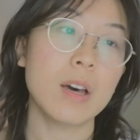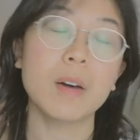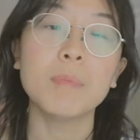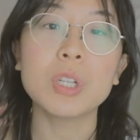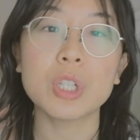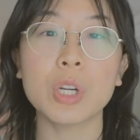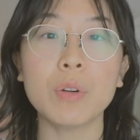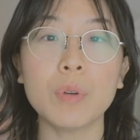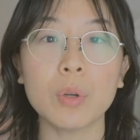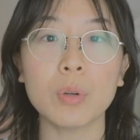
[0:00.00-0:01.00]
a
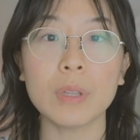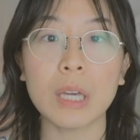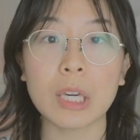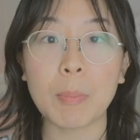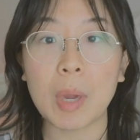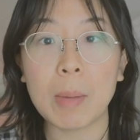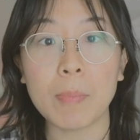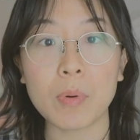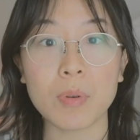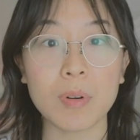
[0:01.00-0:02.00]
material like paper